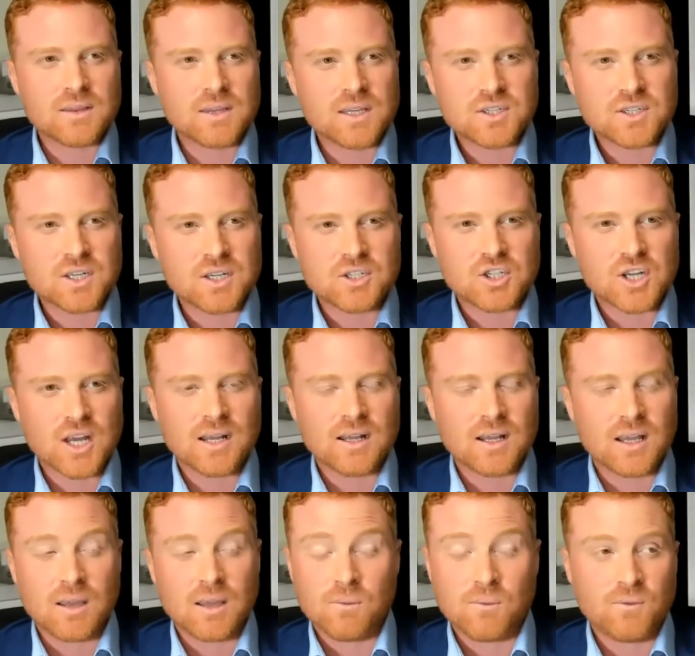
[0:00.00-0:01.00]
this
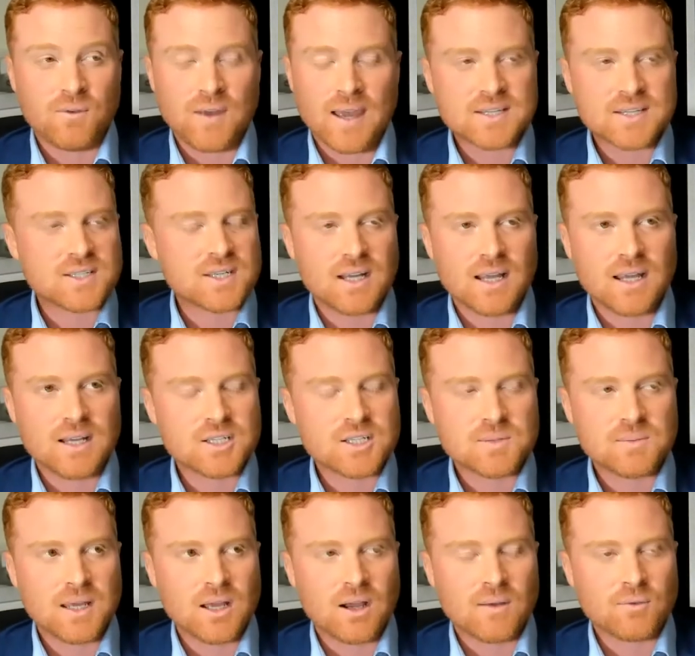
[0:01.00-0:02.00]
agenda it fascinates
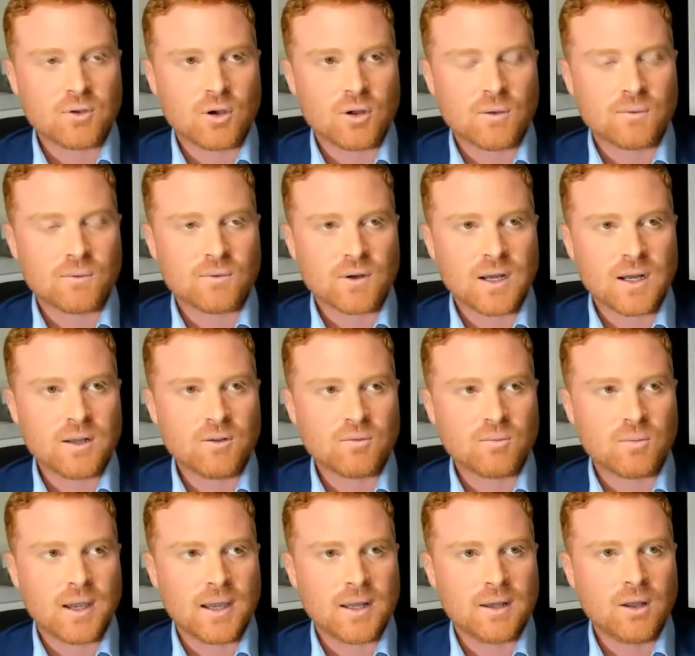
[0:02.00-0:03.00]
me. I've got a friend of
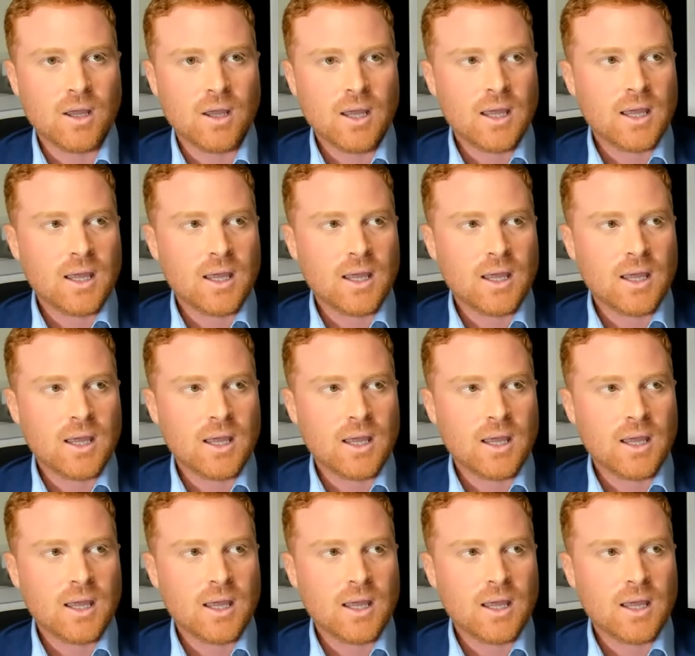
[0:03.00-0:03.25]
mine.